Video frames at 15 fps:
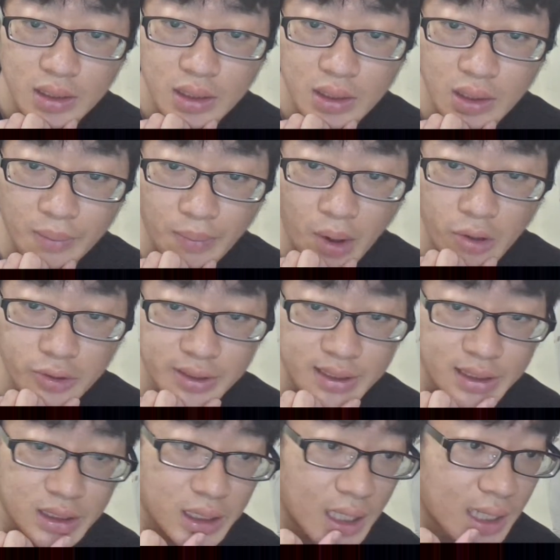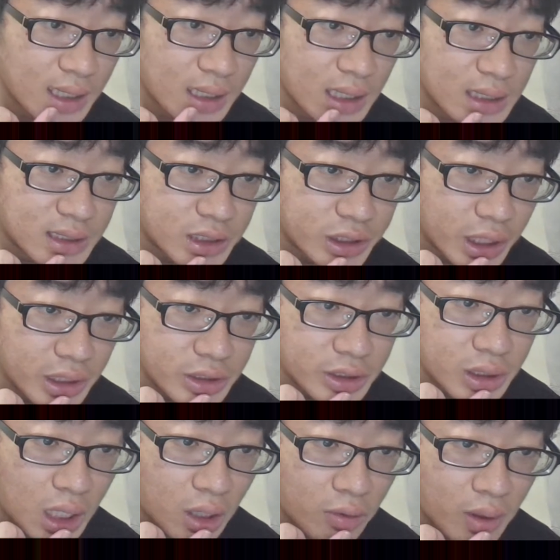democracy, and it's
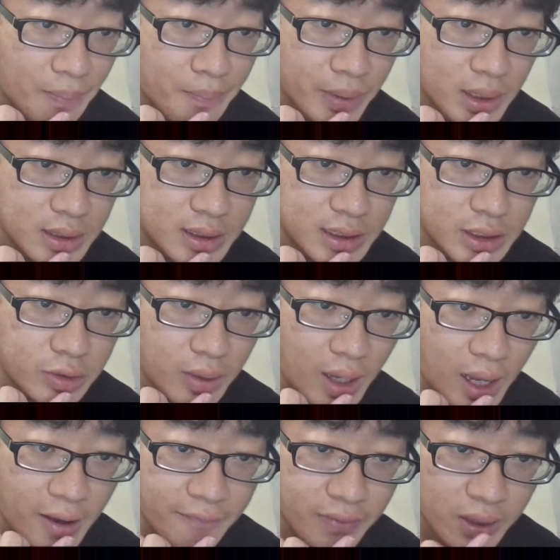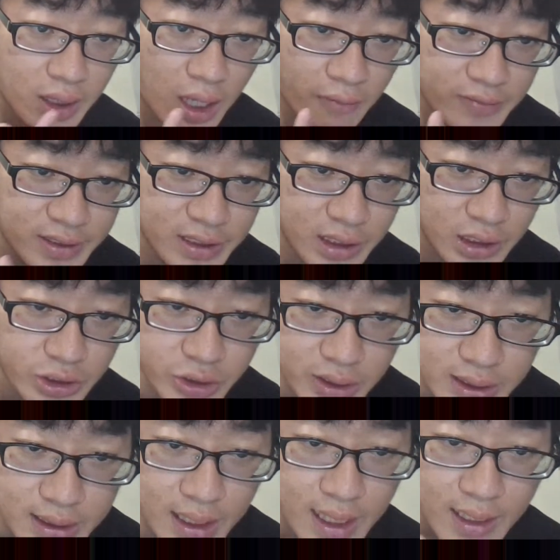changing our ability to have the conversations